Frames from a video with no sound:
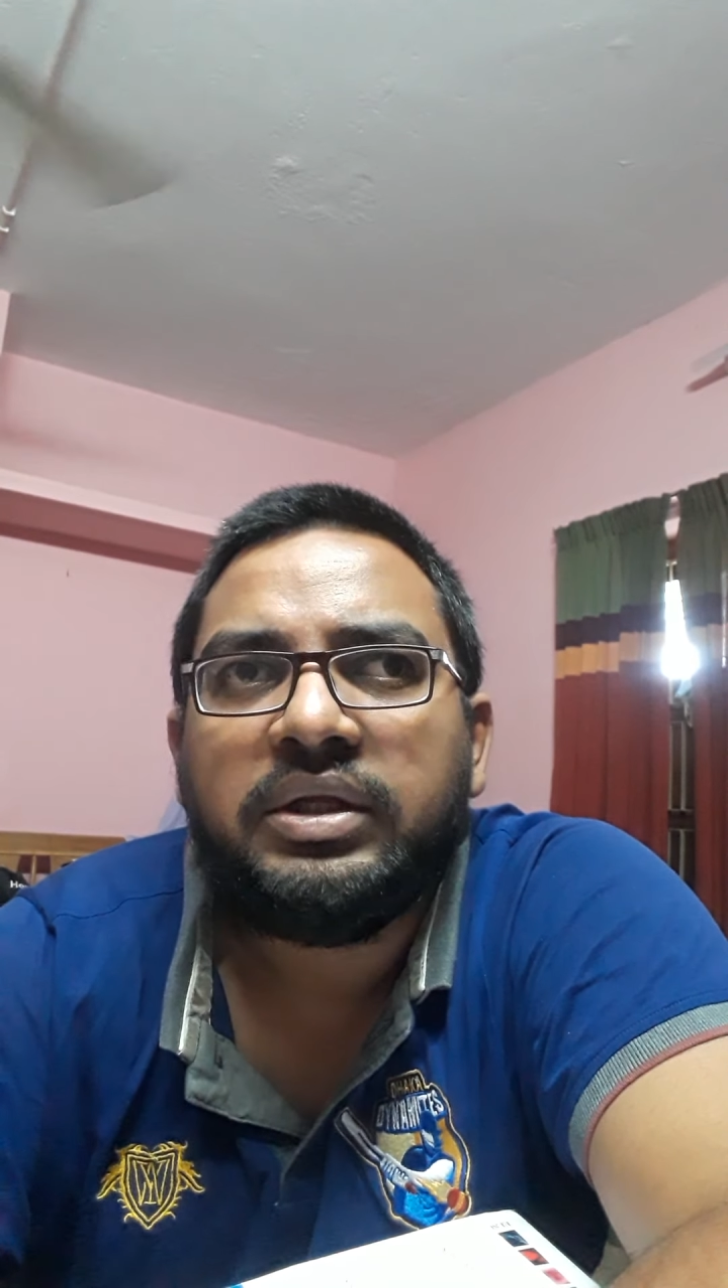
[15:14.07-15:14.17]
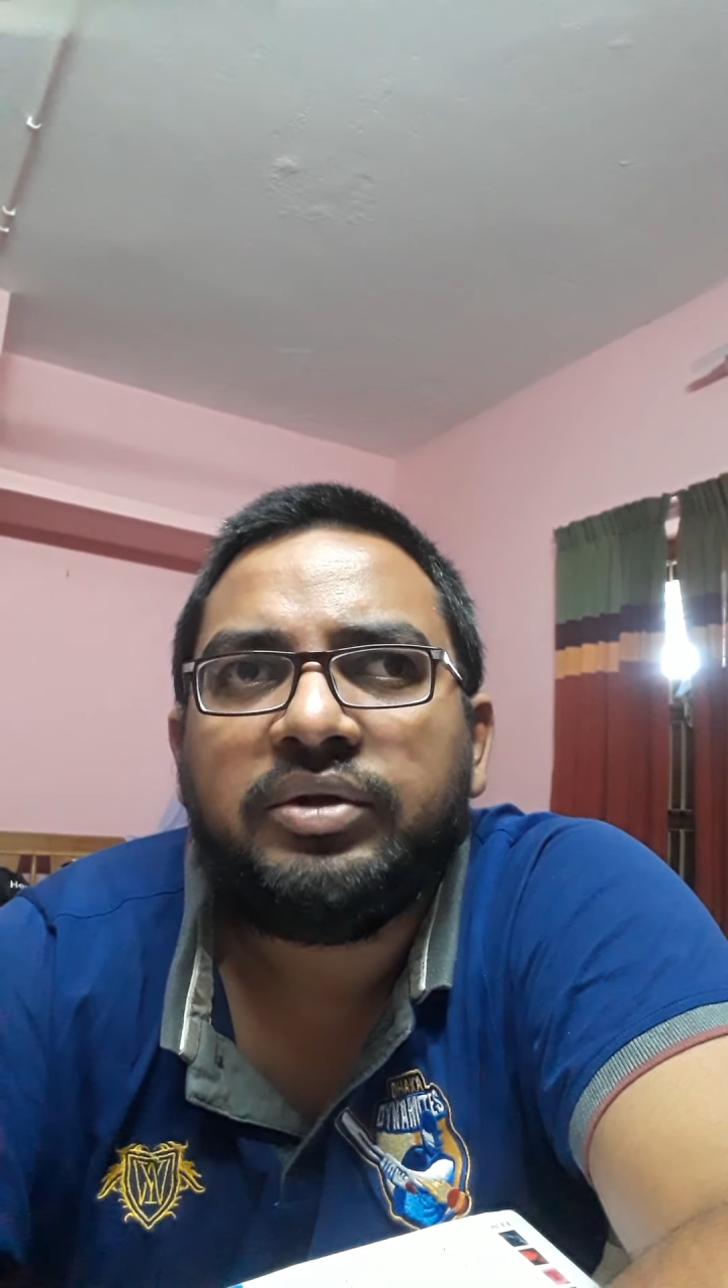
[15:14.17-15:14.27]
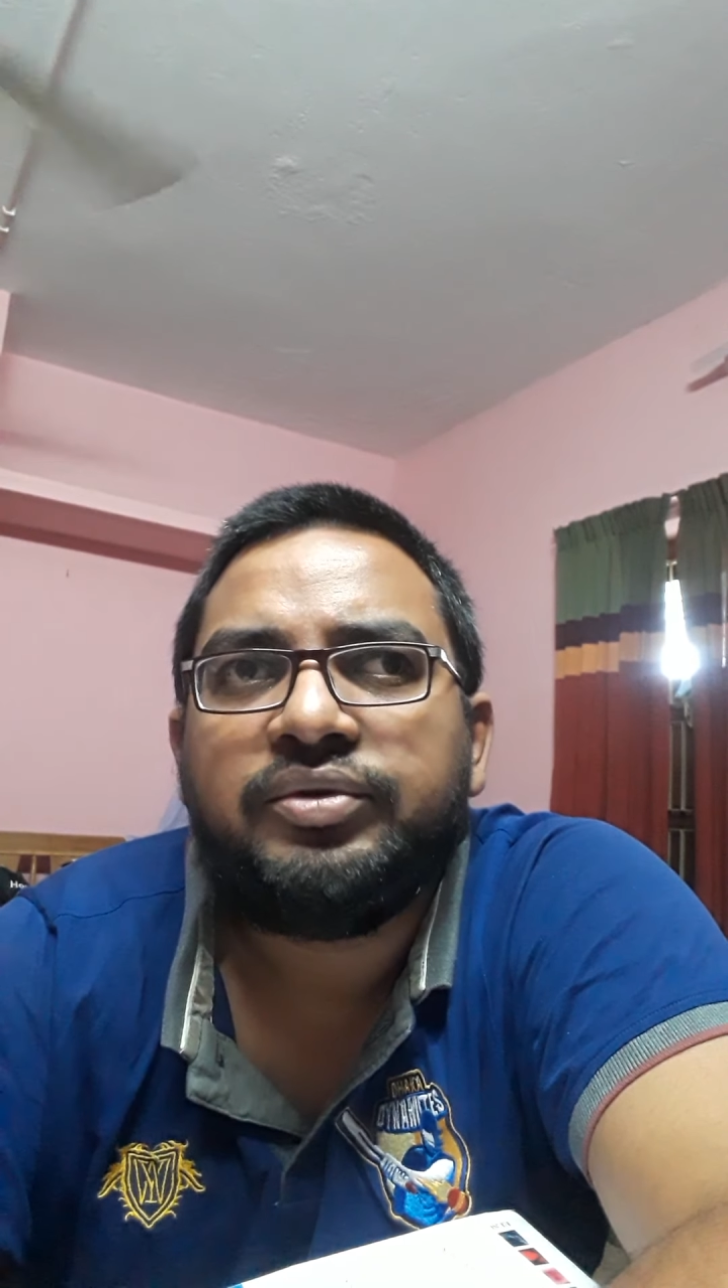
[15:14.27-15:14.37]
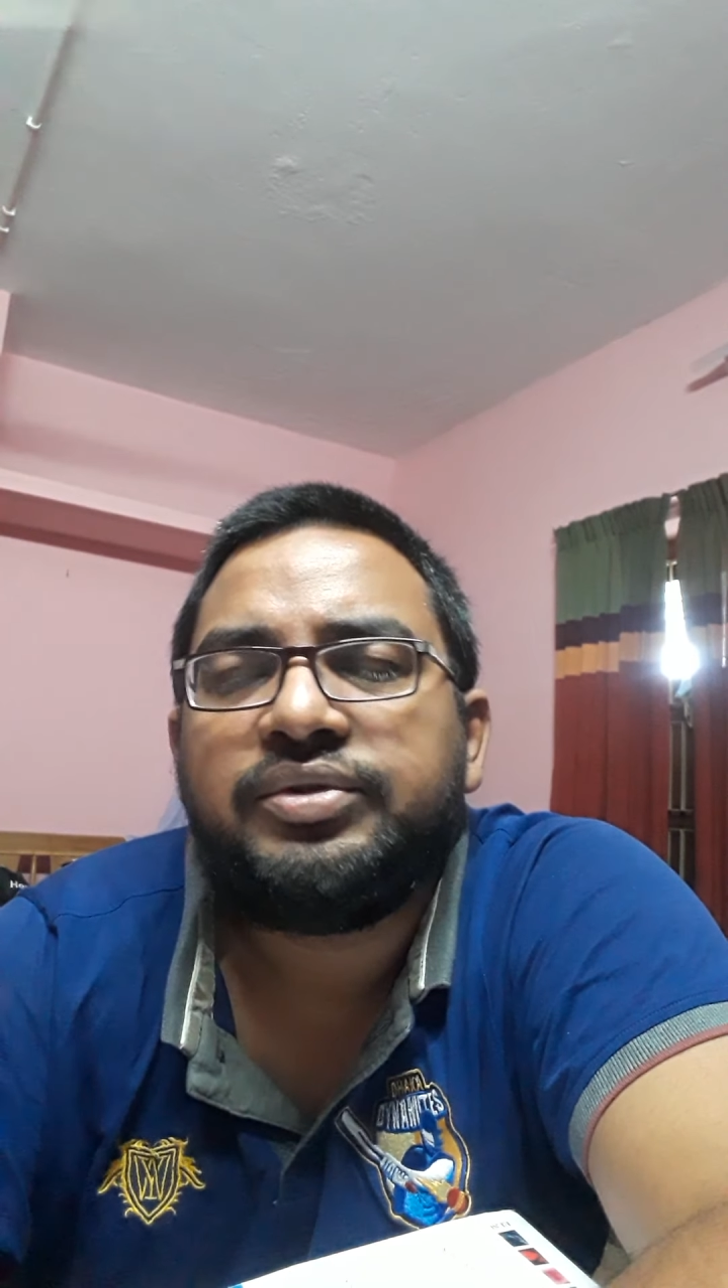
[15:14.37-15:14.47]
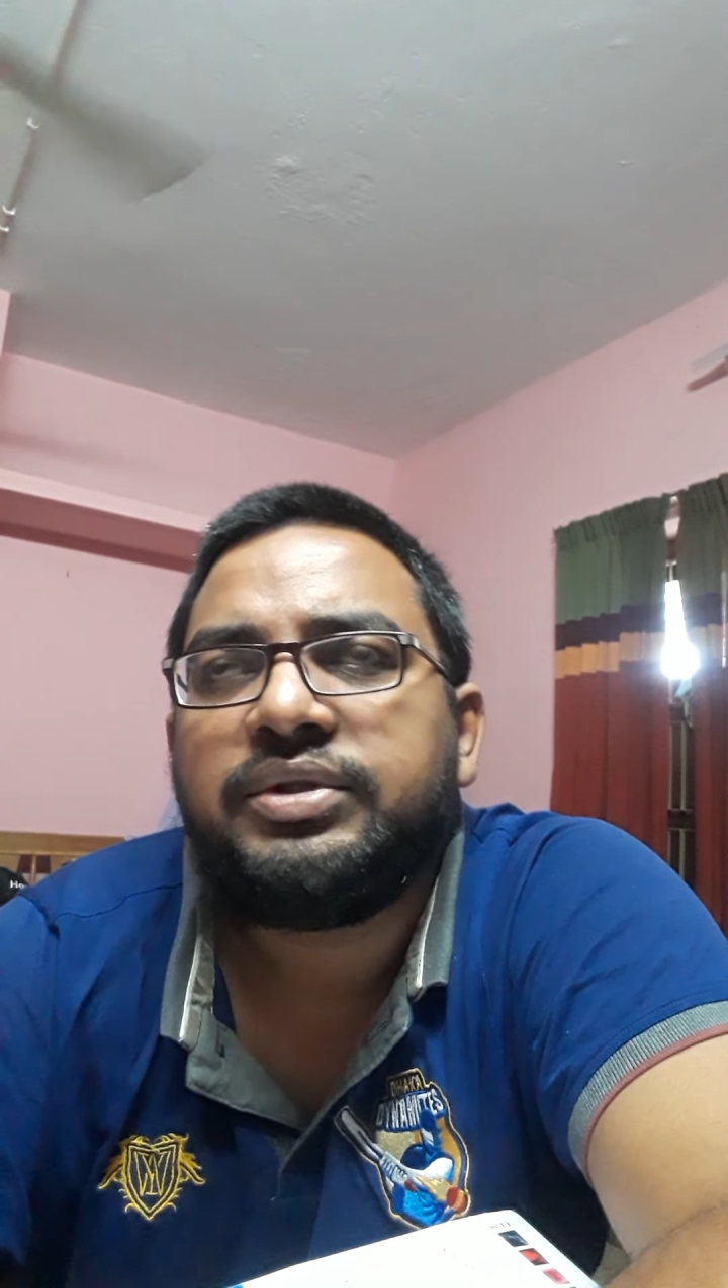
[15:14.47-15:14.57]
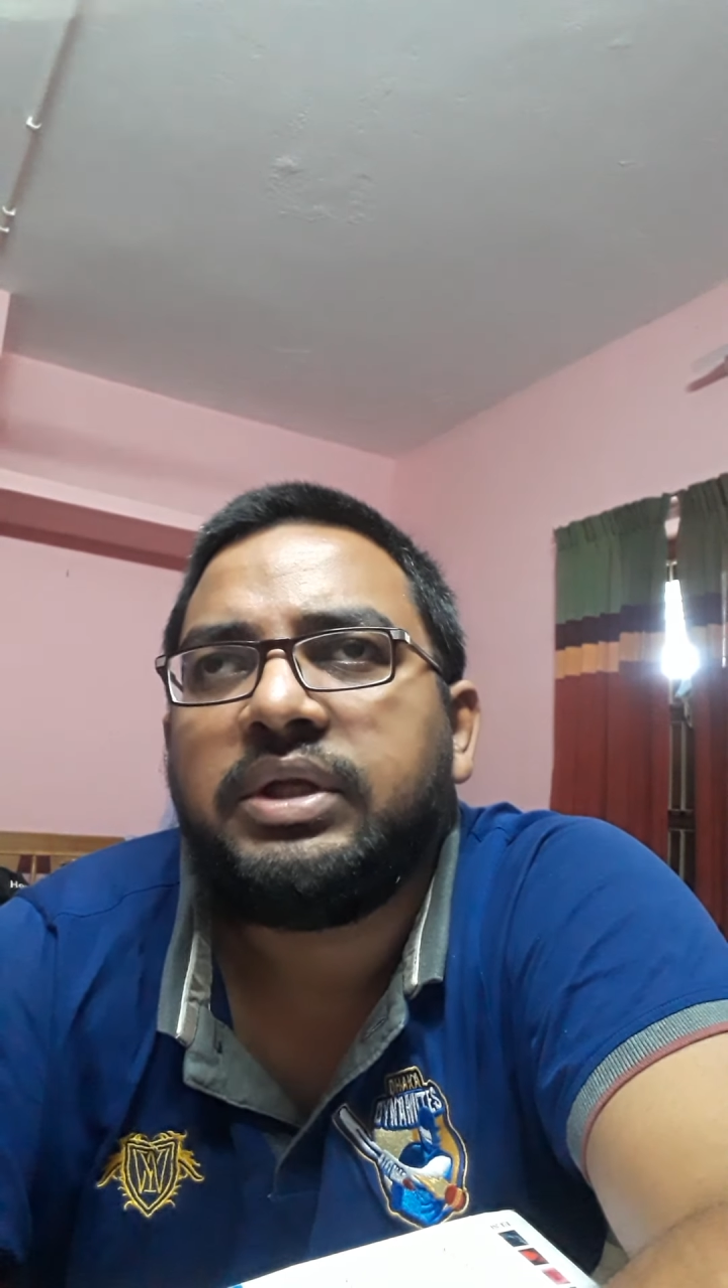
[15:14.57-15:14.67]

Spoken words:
use